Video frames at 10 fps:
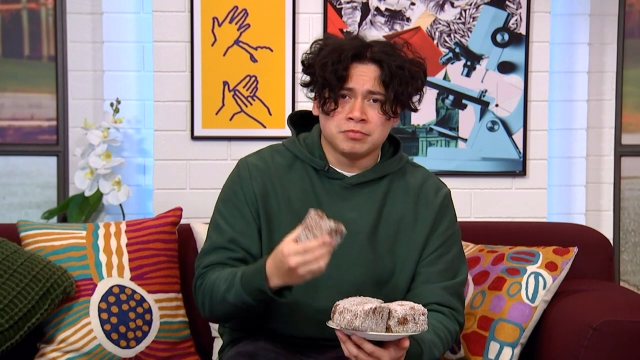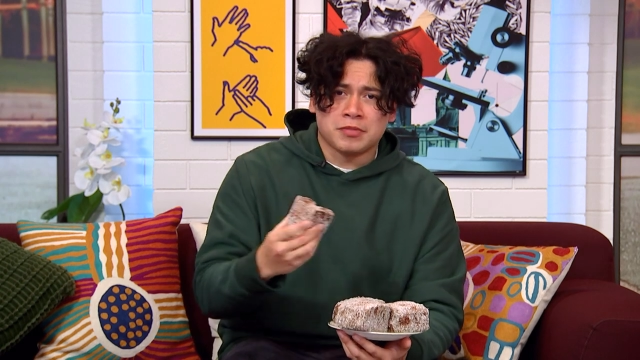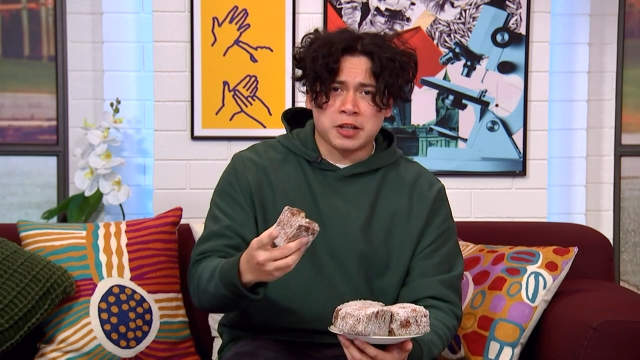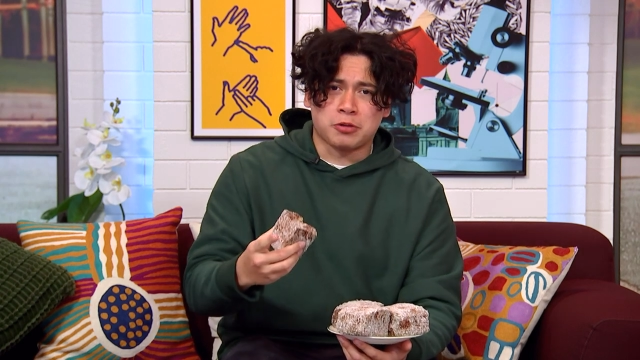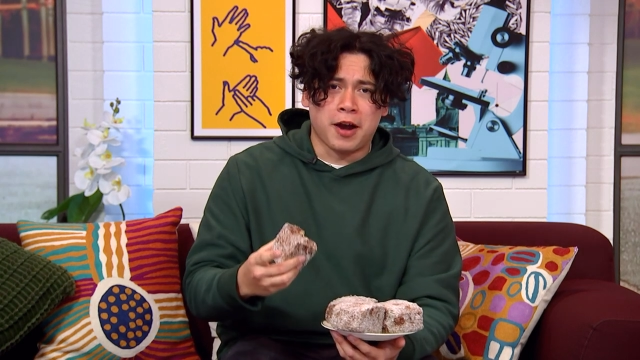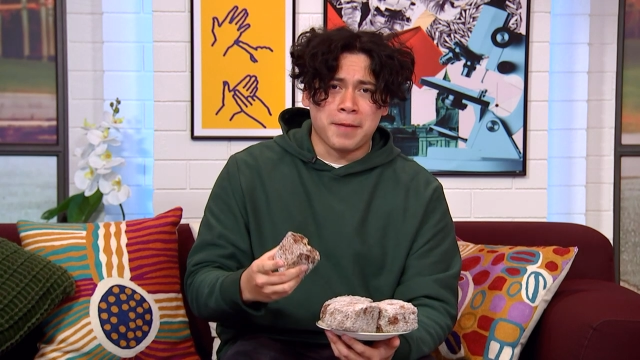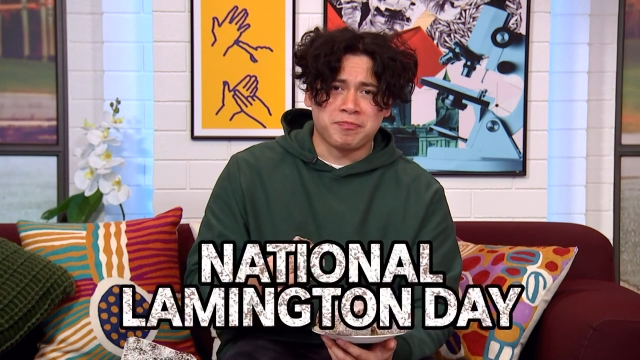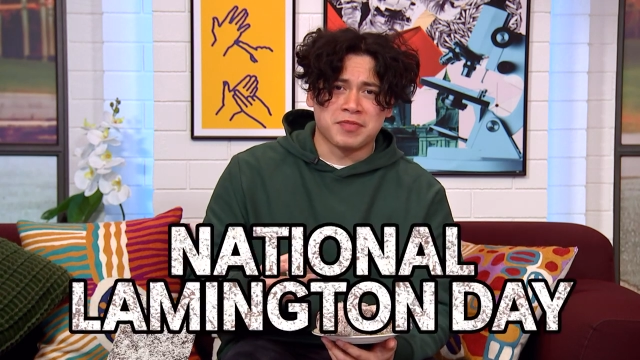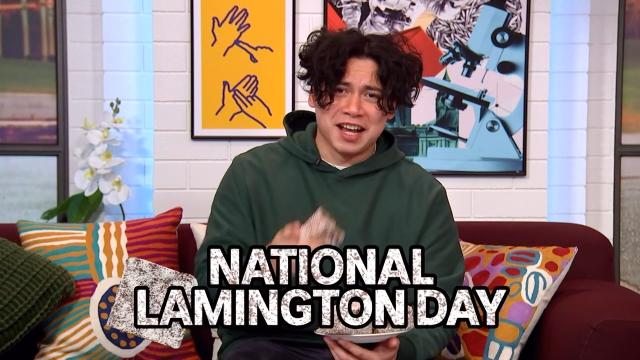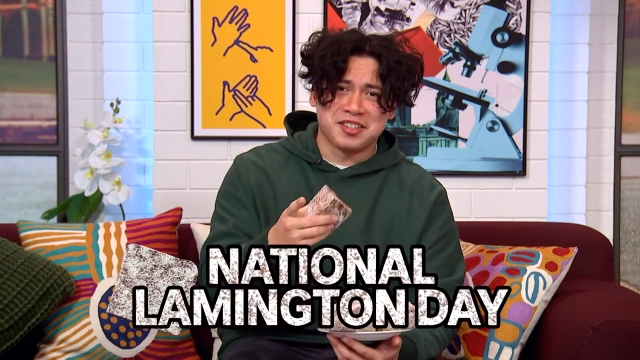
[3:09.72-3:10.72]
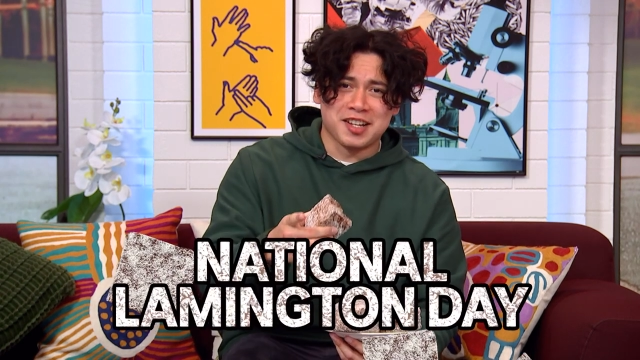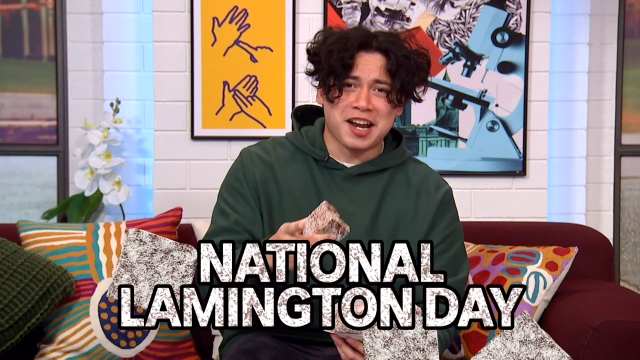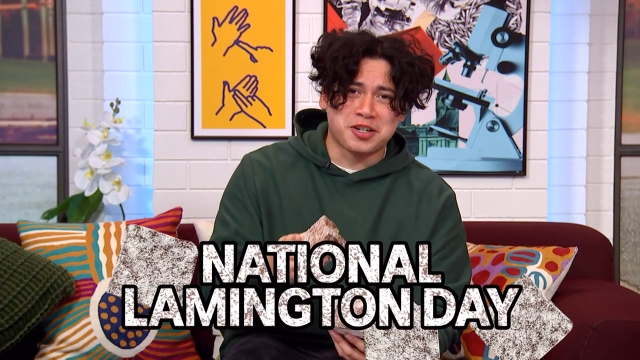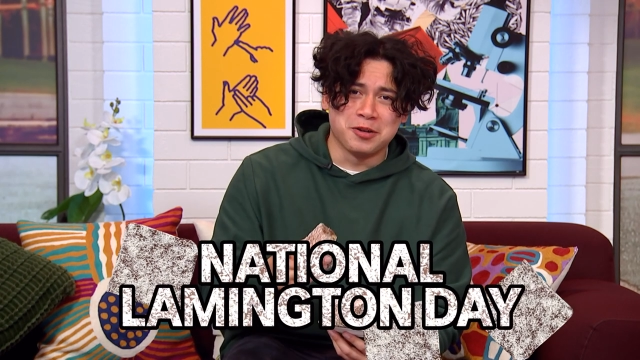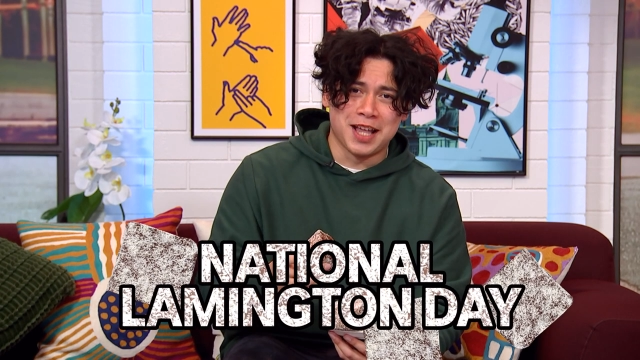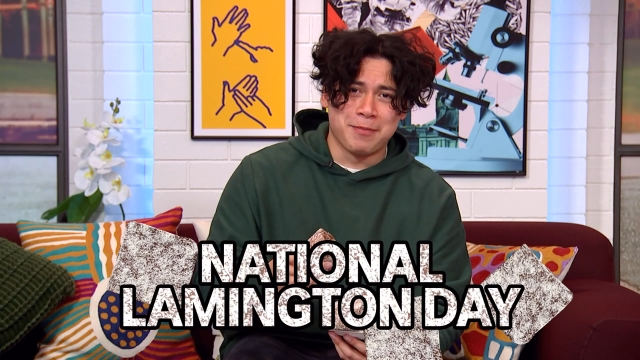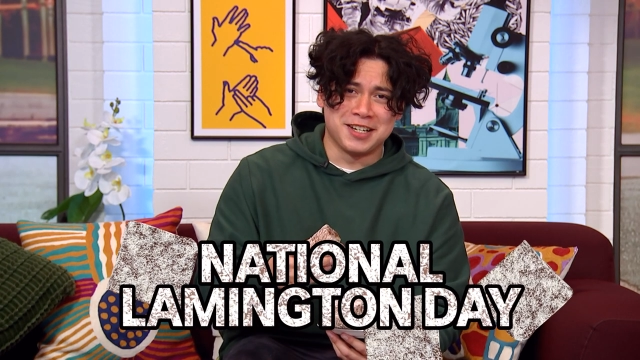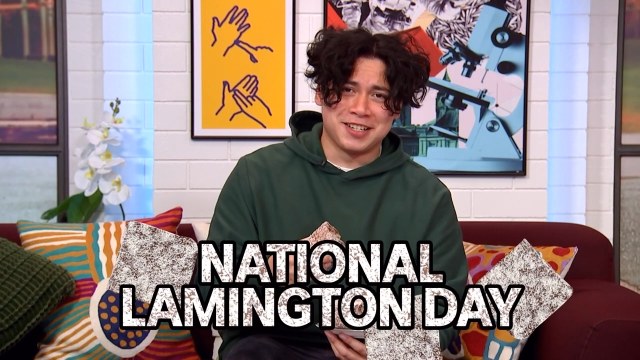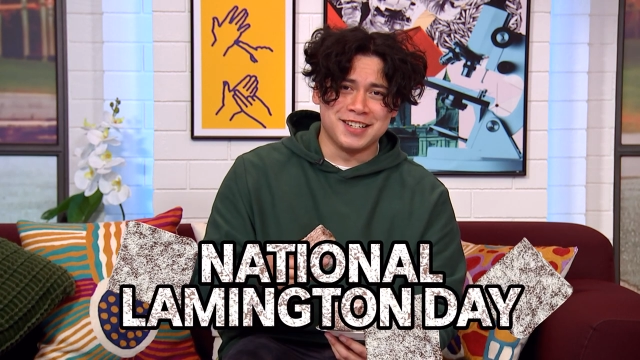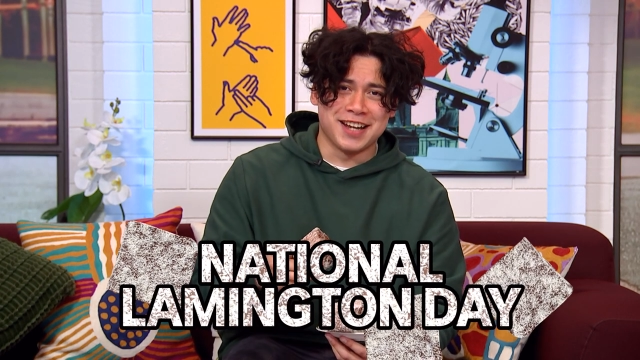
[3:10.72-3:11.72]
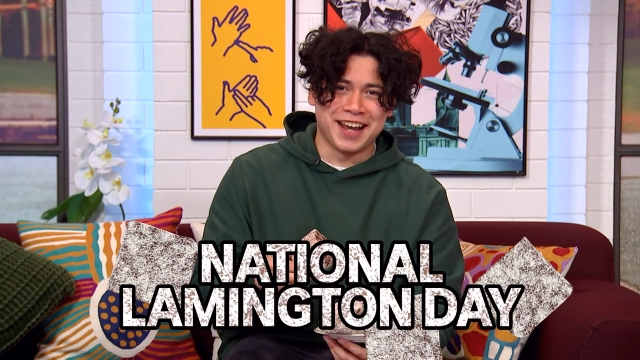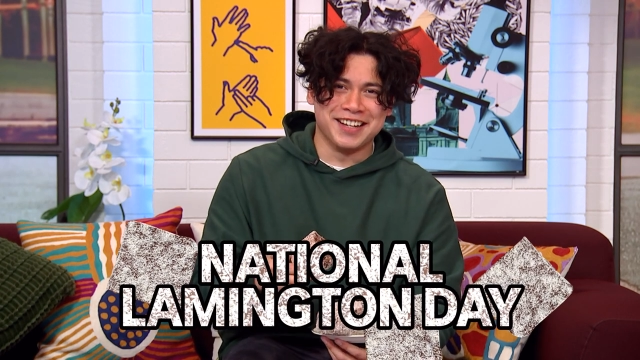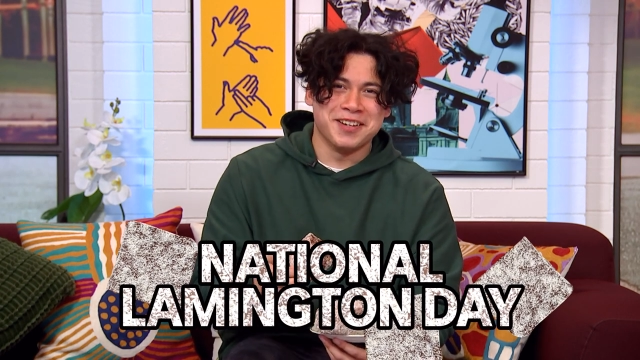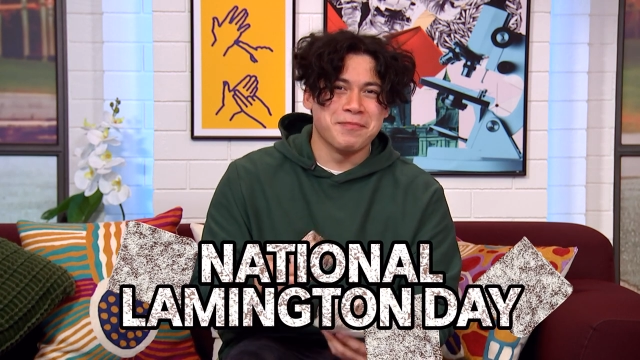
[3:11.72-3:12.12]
That's right, it's National Lamington Day.